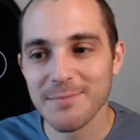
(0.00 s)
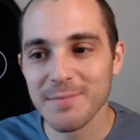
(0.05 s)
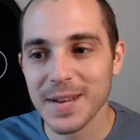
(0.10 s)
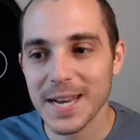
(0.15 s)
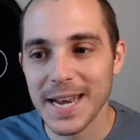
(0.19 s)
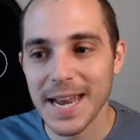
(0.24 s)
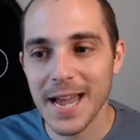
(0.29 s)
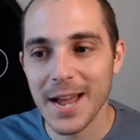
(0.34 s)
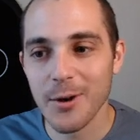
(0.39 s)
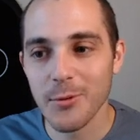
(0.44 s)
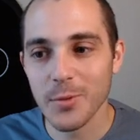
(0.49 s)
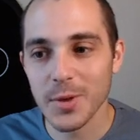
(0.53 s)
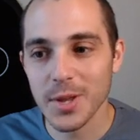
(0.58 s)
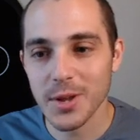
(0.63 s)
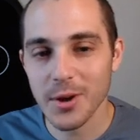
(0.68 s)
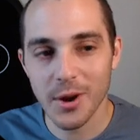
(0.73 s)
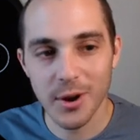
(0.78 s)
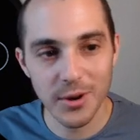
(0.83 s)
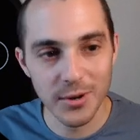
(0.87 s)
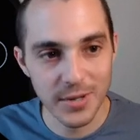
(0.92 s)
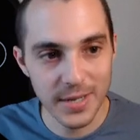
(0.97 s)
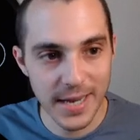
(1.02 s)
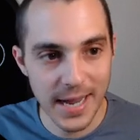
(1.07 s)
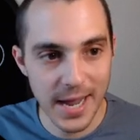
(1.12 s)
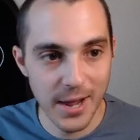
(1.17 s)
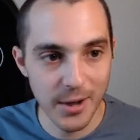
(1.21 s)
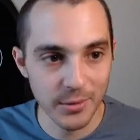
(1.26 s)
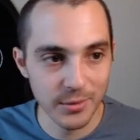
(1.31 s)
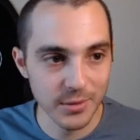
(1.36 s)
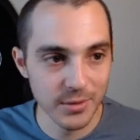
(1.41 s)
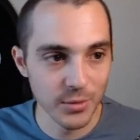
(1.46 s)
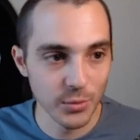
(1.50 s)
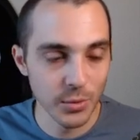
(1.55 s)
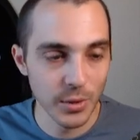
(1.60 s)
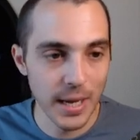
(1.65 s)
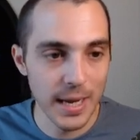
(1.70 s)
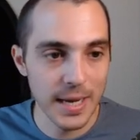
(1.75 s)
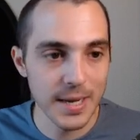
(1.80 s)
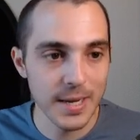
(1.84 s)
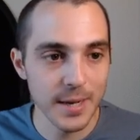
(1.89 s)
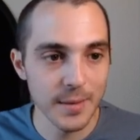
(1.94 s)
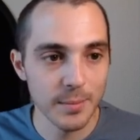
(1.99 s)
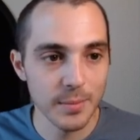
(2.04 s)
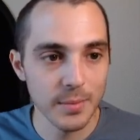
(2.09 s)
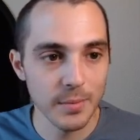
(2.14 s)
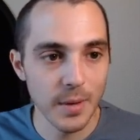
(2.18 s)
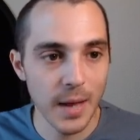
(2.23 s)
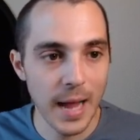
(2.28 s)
But now we are down. So we ended up